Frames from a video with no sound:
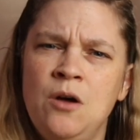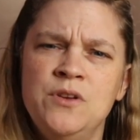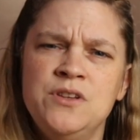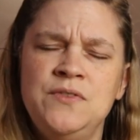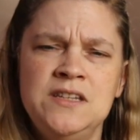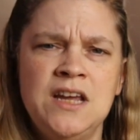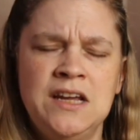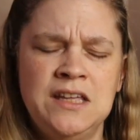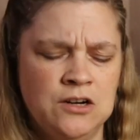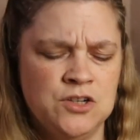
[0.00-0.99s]
feels like
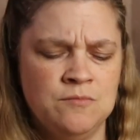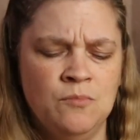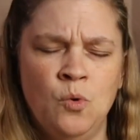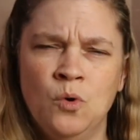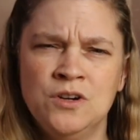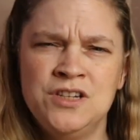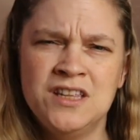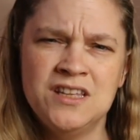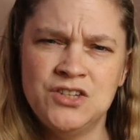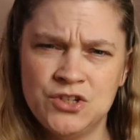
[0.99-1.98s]
there's more to
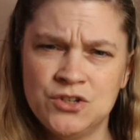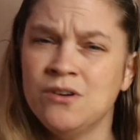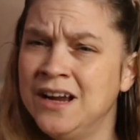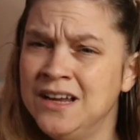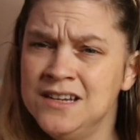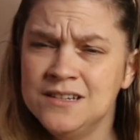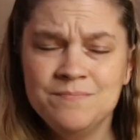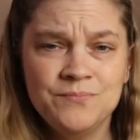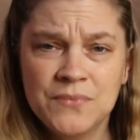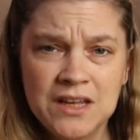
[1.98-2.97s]
the strand,
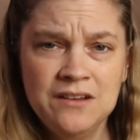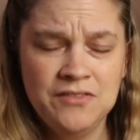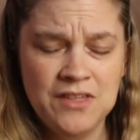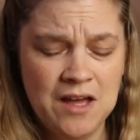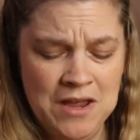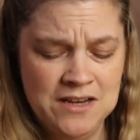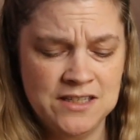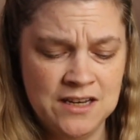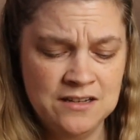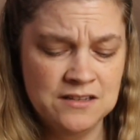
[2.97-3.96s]
if that makes
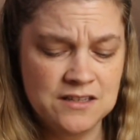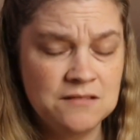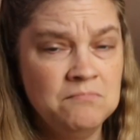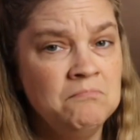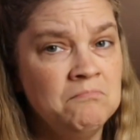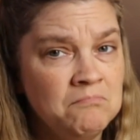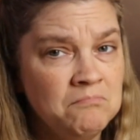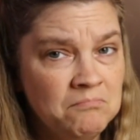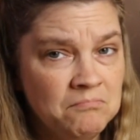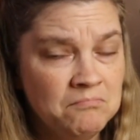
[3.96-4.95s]
sense.
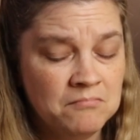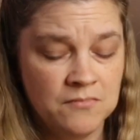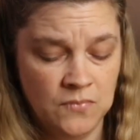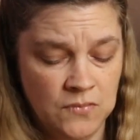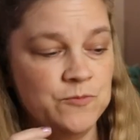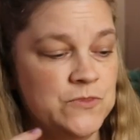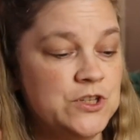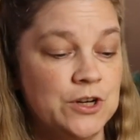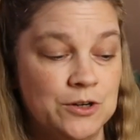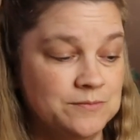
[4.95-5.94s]

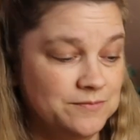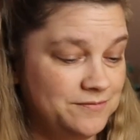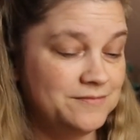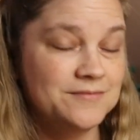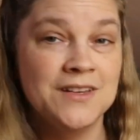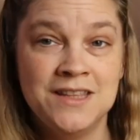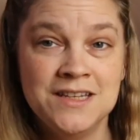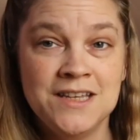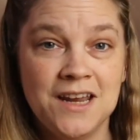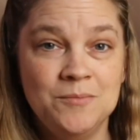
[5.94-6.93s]
So this
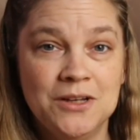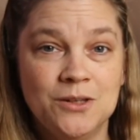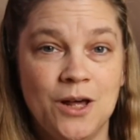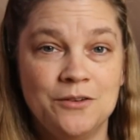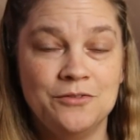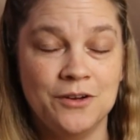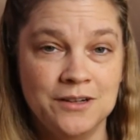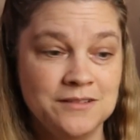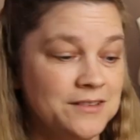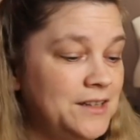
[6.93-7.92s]
ought to be a lot of fun.
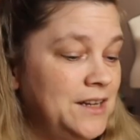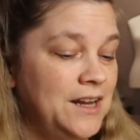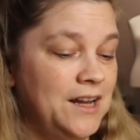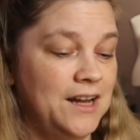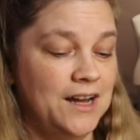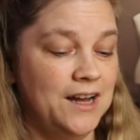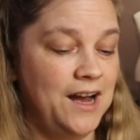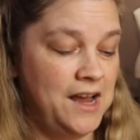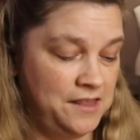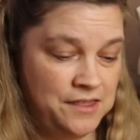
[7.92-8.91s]
I
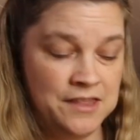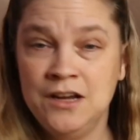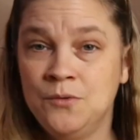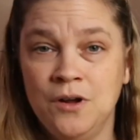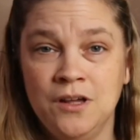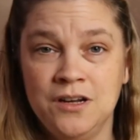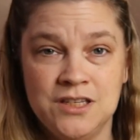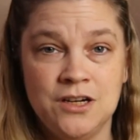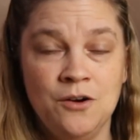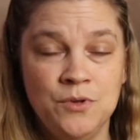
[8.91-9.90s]
think we're gonna
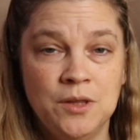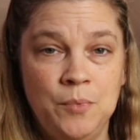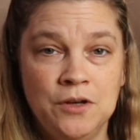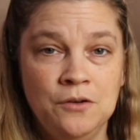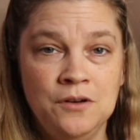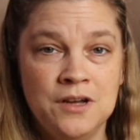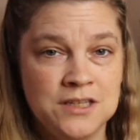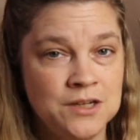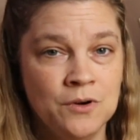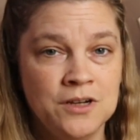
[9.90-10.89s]
start with the Pickle because it
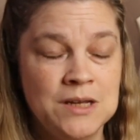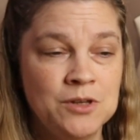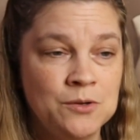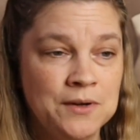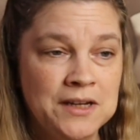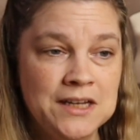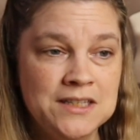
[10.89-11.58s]
works up the quickest.